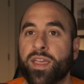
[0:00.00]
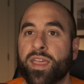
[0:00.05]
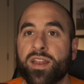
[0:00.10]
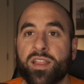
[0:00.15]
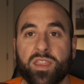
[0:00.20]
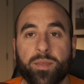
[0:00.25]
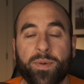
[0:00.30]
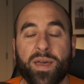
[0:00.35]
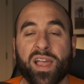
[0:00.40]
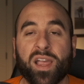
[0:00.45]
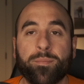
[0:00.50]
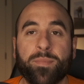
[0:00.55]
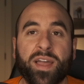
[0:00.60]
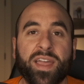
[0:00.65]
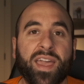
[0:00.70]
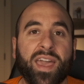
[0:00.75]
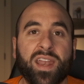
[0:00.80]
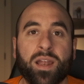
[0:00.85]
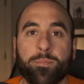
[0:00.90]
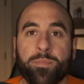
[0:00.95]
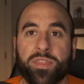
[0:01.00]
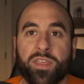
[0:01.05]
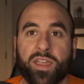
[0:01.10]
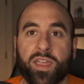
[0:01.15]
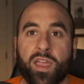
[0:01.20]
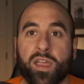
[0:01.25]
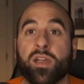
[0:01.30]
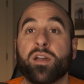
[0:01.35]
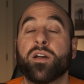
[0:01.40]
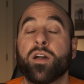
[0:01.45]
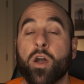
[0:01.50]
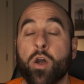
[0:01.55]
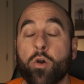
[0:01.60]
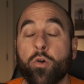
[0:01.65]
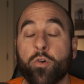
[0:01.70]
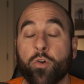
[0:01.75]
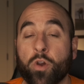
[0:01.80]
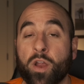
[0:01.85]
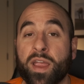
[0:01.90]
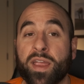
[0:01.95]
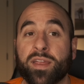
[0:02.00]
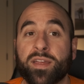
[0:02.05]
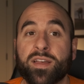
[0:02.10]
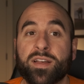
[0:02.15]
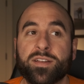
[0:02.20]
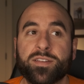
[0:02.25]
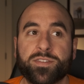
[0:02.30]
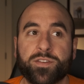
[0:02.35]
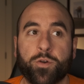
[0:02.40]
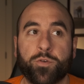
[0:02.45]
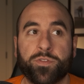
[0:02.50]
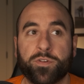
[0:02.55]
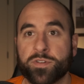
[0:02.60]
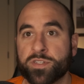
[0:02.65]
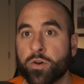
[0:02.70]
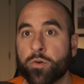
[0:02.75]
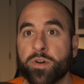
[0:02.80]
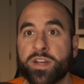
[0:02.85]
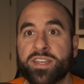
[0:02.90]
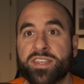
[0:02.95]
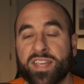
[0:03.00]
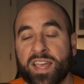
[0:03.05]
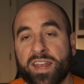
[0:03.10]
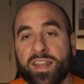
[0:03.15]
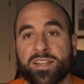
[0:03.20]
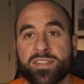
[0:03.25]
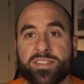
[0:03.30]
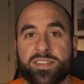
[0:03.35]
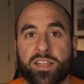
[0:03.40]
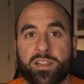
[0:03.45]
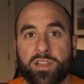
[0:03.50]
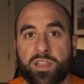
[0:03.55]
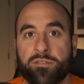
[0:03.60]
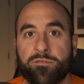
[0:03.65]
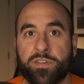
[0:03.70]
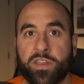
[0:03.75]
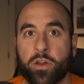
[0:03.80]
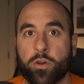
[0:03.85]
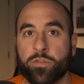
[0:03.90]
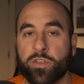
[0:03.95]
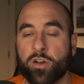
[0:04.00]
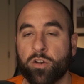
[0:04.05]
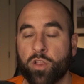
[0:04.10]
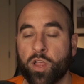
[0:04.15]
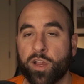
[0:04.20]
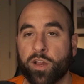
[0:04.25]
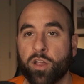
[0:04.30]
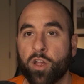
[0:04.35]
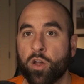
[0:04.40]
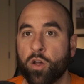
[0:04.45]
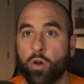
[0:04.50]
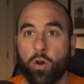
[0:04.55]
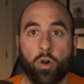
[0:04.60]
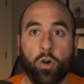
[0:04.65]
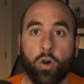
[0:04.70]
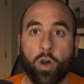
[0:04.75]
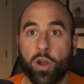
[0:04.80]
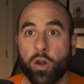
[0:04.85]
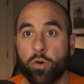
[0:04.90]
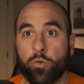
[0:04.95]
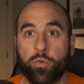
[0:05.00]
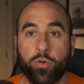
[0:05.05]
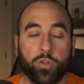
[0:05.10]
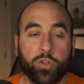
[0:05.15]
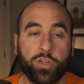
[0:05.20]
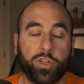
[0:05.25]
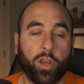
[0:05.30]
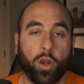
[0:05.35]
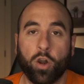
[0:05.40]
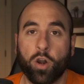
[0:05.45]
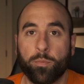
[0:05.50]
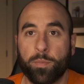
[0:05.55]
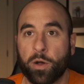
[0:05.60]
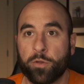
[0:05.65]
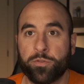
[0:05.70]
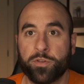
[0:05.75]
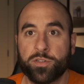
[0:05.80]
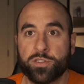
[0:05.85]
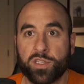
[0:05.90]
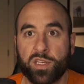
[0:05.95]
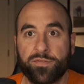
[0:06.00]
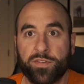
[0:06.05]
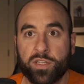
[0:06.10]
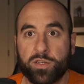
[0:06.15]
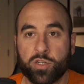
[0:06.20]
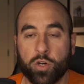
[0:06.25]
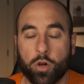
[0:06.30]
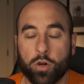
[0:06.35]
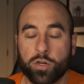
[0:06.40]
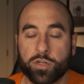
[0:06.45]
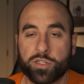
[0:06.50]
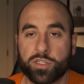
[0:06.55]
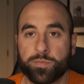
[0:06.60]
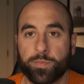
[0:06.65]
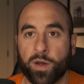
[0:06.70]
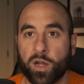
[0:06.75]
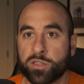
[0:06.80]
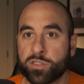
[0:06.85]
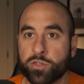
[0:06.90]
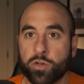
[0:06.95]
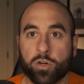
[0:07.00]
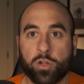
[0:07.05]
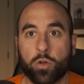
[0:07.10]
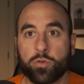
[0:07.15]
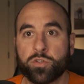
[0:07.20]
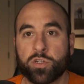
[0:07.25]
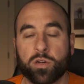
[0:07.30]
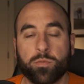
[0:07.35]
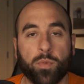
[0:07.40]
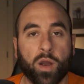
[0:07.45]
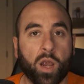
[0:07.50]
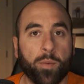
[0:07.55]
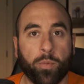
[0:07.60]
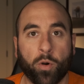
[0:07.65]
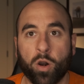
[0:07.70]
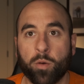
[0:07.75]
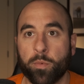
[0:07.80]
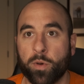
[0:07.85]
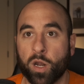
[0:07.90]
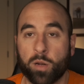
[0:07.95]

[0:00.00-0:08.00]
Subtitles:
And in the back of my head, I'm thinking, oh, great. So there's already tenants that live here that are like, oh, I don't really care about these EV charging spots. They're closer to my apartment.